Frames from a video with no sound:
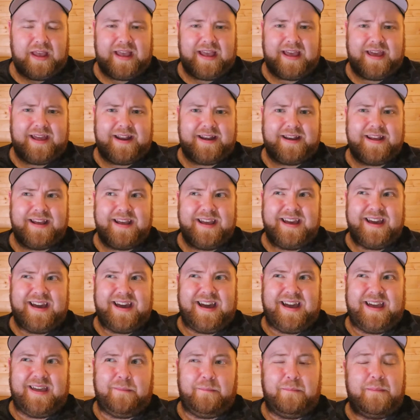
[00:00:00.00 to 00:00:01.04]
and
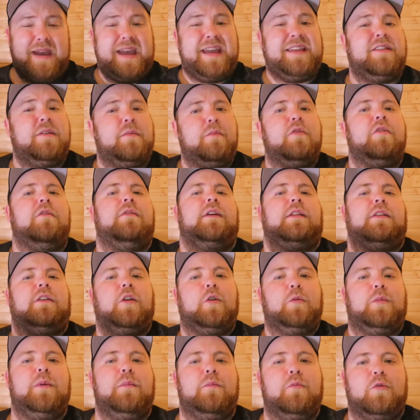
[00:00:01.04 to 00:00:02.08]
it made the movie a
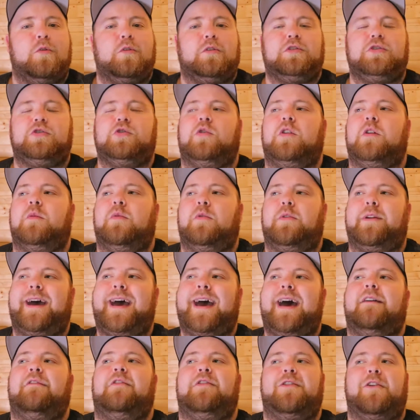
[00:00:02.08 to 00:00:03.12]
little bit more enjoyable to
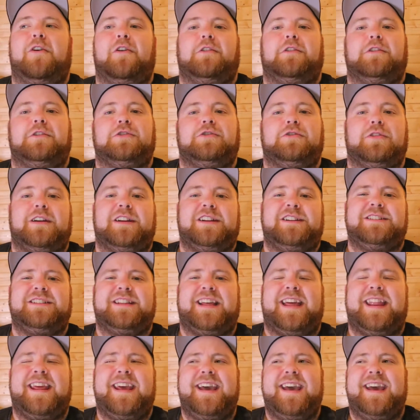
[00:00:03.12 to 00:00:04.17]
have a Doctor Strange
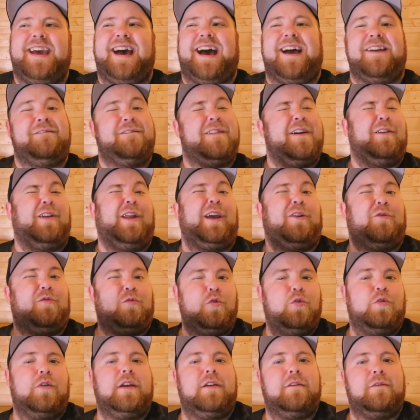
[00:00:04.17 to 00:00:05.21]
that I felt like
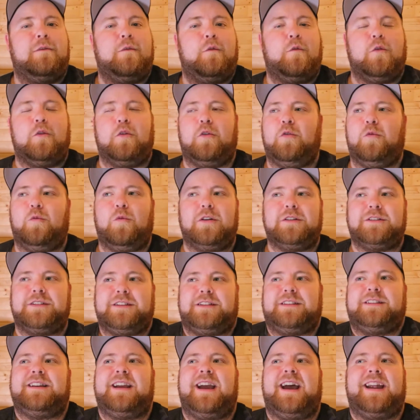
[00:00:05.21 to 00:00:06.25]
rooting for, who
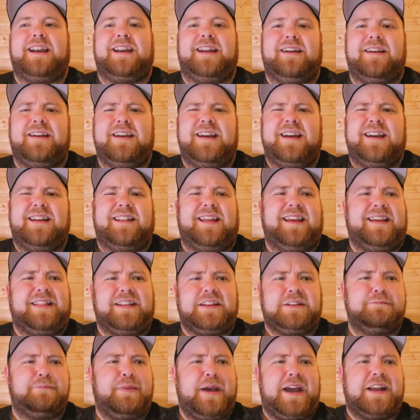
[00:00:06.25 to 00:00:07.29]
wasn't kind of like
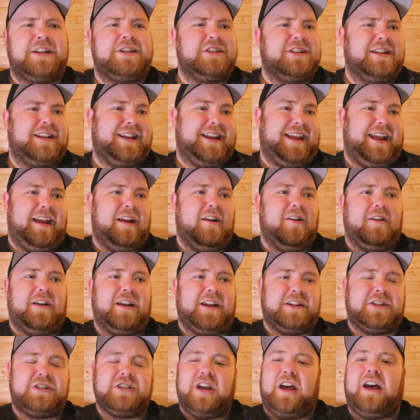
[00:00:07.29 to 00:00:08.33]
this petulant,
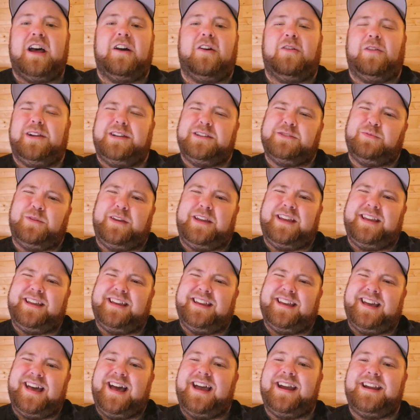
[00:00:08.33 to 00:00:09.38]
arrogant child as we
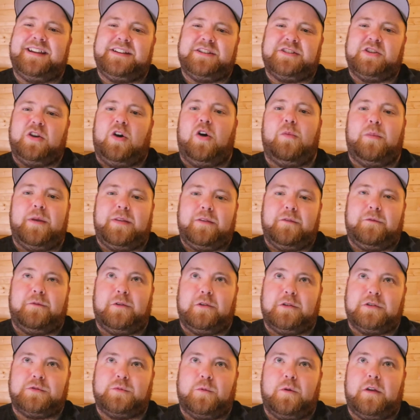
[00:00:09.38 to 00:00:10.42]
kind of saw him in the
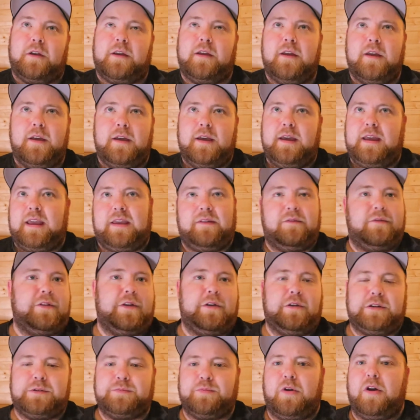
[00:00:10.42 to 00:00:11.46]
first one, even
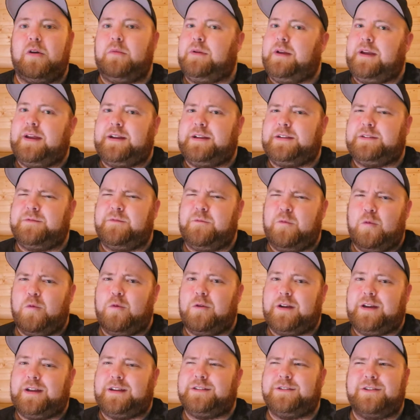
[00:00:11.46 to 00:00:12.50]
though he's probably in his
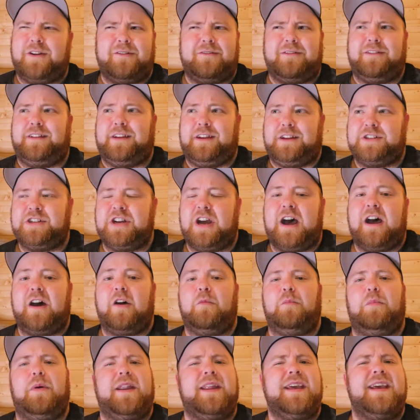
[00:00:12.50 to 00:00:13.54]
40s, not really a
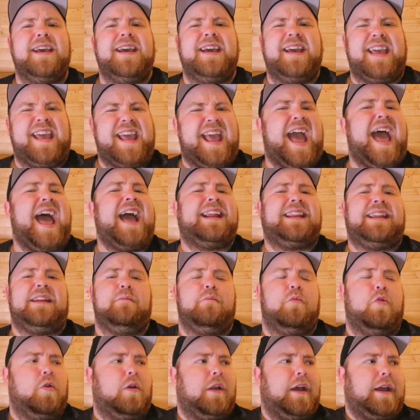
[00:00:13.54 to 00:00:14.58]
child, but he acted
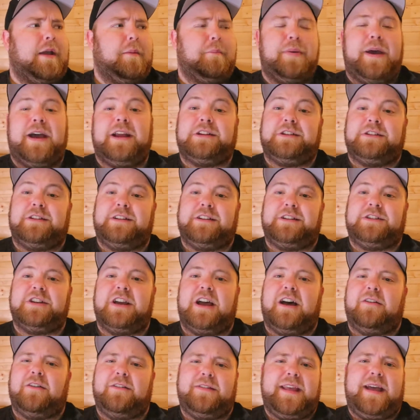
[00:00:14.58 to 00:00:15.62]
more like a petulant
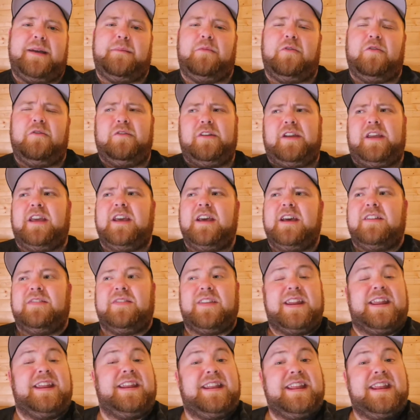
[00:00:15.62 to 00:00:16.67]
child in that movie
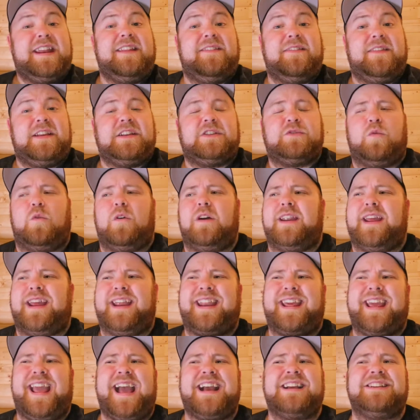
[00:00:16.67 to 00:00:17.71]
than he did in this one,
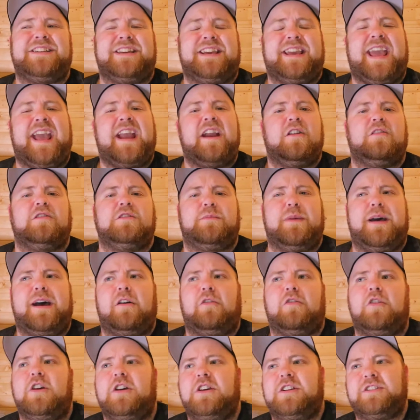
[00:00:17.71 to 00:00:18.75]
and he actually cares
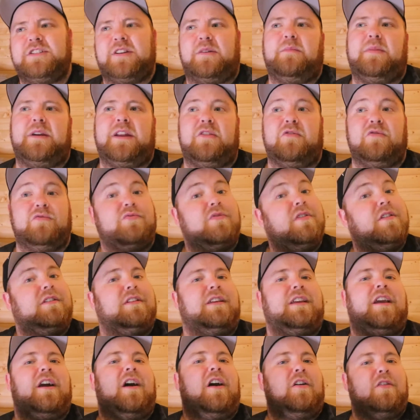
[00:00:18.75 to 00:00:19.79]
about somebody
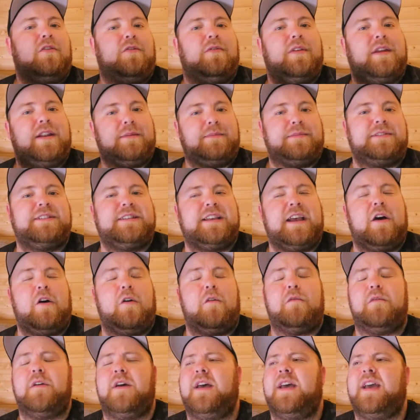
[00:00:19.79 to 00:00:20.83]
really other than
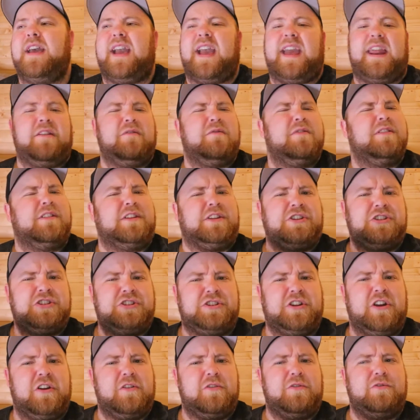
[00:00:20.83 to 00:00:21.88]
himself, and it really
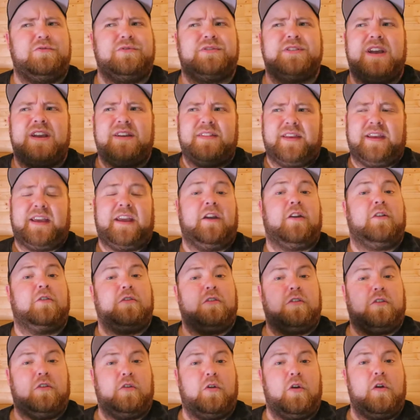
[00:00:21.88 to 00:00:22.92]
shows the
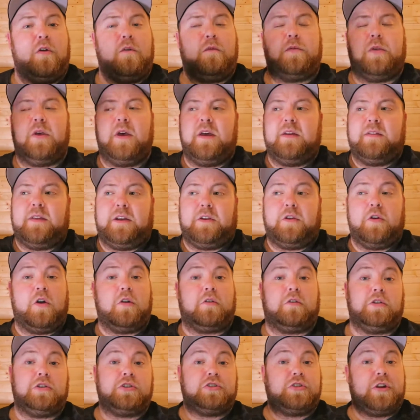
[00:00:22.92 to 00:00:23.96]
character growth that
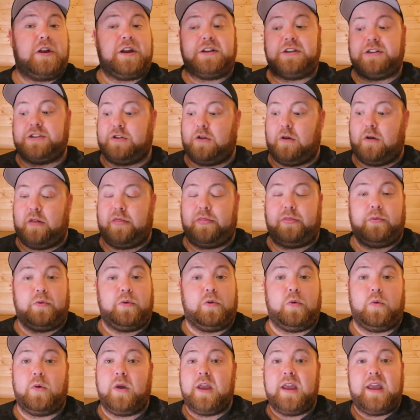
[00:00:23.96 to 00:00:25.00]
Doctor Strange has gone
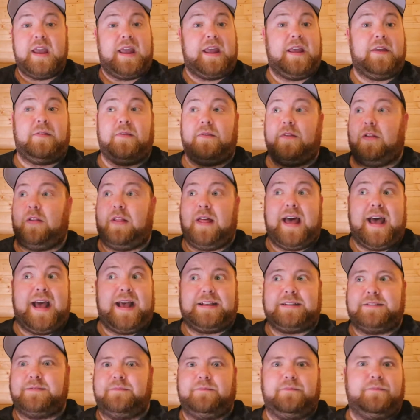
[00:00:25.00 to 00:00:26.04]
through in the
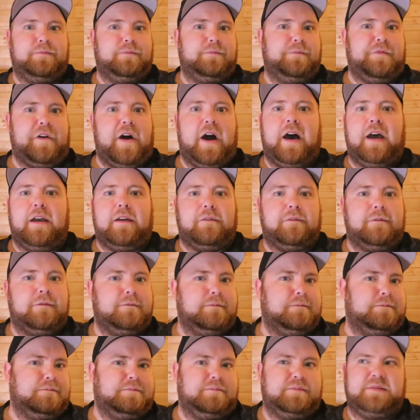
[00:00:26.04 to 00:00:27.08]
last 5,
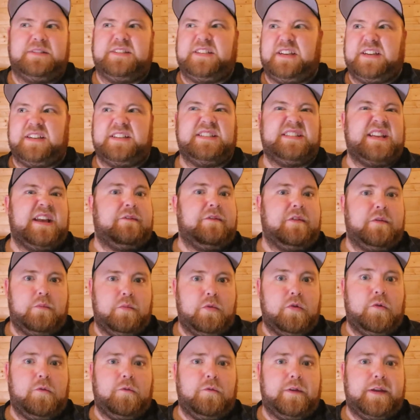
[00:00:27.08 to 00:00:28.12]
6, 7
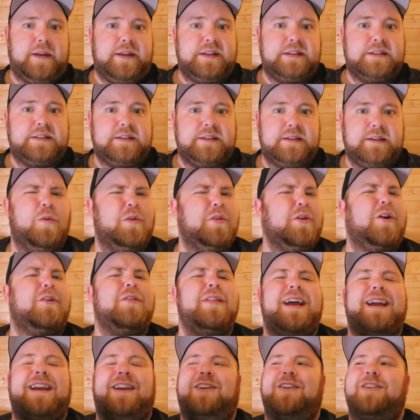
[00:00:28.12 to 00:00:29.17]
movies. With all
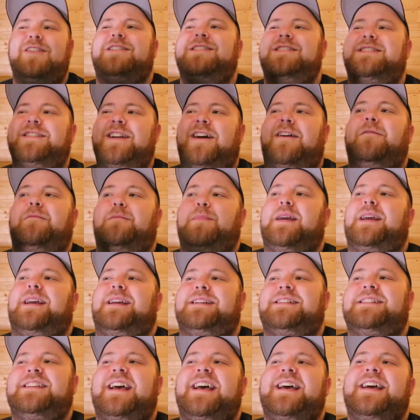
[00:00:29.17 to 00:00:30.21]
that good stuff being
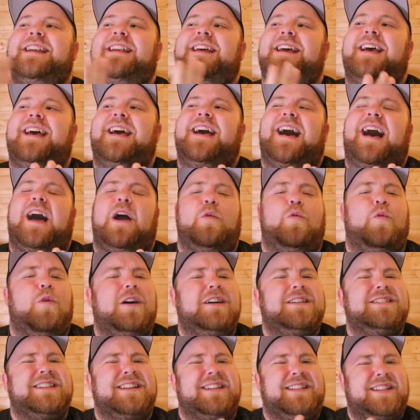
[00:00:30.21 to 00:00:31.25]
said, I
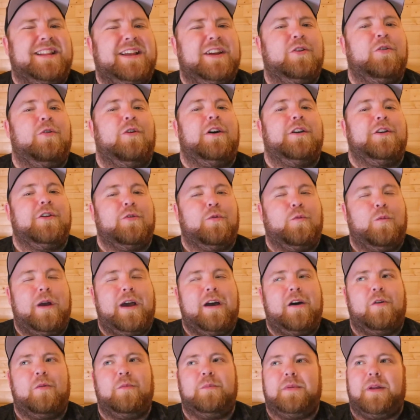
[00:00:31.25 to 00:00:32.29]
was a little
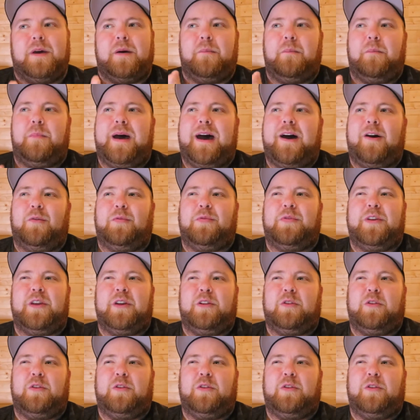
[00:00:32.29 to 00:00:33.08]
underwhelmed about the